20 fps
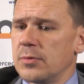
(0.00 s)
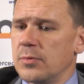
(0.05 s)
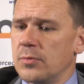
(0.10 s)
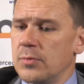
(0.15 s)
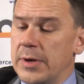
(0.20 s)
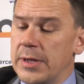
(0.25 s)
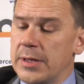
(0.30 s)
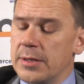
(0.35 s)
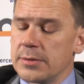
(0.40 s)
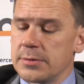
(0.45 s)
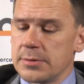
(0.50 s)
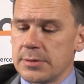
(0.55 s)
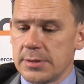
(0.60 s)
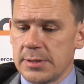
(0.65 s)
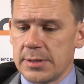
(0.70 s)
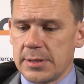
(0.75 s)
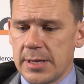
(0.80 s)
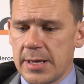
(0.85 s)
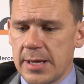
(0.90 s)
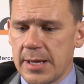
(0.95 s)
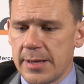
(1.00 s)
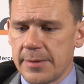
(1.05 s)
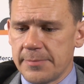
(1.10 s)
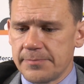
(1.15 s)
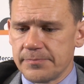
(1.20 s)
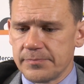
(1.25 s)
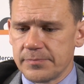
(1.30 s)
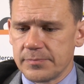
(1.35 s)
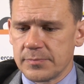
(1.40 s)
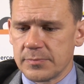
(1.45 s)
Well,
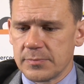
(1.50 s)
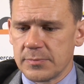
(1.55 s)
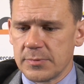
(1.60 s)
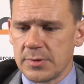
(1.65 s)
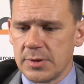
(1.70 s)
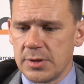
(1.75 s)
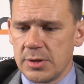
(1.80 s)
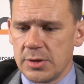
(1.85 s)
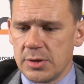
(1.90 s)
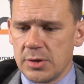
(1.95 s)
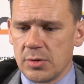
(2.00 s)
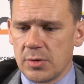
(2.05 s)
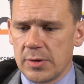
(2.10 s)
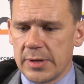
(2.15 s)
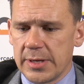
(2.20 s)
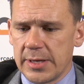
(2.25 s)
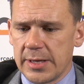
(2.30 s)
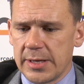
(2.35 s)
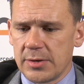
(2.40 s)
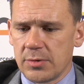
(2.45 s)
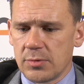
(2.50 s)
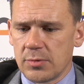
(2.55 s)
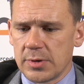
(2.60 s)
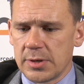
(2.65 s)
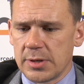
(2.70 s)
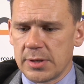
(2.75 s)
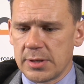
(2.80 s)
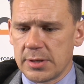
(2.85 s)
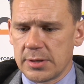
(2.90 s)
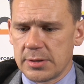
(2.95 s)
I don't
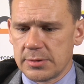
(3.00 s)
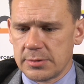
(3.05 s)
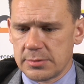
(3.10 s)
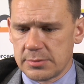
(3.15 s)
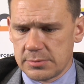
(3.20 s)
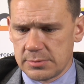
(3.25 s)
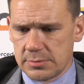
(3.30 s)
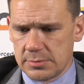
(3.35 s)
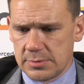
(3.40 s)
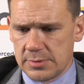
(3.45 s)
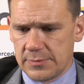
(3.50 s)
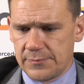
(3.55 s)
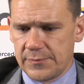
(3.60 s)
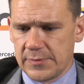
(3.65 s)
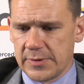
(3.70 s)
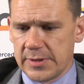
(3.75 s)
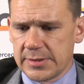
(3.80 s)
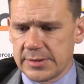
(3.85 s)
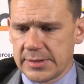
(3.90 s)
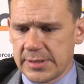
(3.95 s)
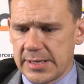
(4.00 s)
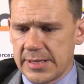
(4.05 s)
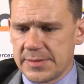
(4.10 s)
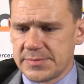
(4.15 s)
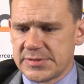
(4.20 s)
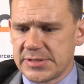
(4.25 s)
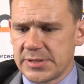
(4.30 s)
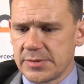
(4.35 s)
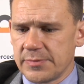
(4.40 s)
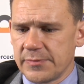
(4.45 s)
want to forget the
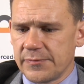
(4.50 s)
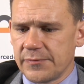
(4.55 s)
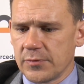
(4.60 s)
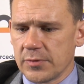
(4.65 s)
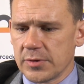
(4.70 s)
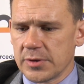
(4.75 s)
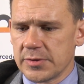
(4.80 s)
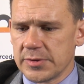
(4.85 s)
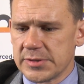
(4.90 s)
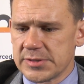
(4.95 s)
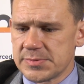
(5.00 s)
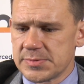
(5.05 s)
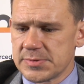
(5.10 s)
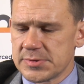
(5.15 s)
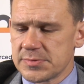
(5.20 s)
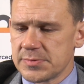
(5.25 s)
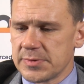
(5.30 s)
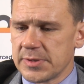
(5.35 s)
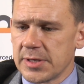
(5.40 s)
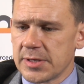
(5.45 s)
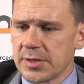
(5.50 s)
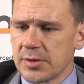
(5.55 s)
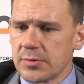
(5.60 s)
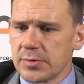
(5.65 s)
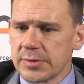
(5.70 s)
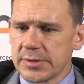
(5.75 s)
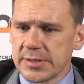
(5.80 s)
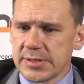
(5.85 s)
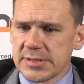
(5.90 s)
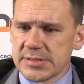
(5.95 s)
games here before Christmas. We've got to go
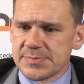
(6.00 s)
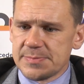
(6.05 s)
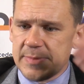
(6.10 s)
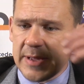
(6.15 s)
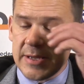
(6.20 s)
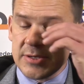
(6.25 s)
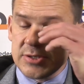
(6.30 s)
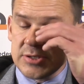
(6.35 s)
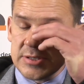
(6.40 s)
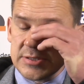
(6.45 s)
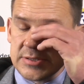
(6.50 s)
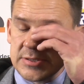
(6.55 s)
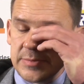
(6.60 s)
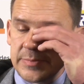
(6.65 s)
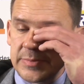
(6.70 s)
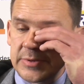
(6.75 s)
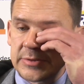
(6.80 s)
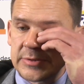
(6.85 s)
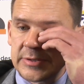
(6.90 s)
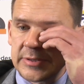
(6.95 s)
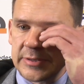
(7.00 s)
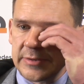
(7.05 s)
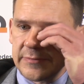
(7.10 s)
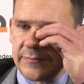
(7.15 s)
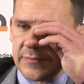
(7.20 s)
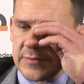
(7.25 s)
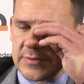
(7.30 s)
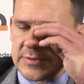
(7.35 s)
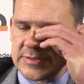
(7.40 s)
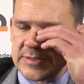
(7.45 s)
into this Manchester building the
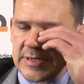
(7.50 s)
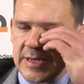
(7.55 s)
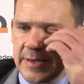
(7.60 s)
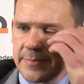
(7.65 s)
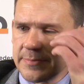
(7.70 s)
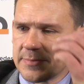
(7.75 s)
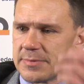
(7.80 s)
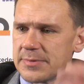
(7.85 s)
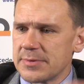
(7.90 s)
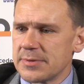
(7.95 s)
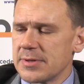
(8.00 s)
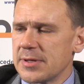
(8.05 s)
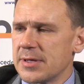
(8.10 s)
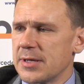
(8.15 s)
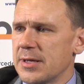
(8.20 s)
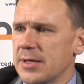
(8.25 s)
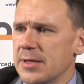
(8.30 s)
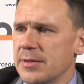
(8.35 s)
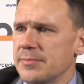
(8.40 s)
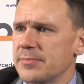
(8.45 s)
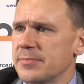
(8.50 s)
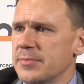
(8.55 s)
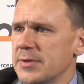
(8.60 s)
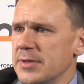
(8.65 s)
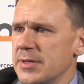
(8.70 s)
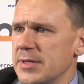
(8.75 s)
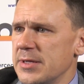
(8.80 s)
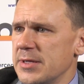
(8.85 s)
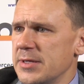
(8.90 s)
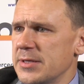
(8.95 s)
first time
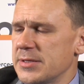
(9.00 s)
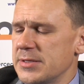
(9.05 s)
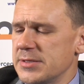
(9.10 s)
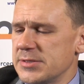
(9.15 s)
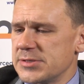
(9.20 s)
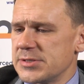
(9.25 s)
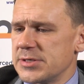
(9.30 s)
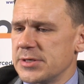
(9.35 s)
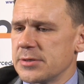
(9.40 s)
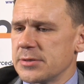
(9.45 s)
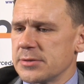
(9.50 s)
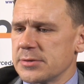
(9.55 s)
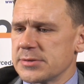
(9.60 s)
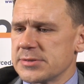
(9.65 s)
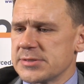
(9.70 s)
this year.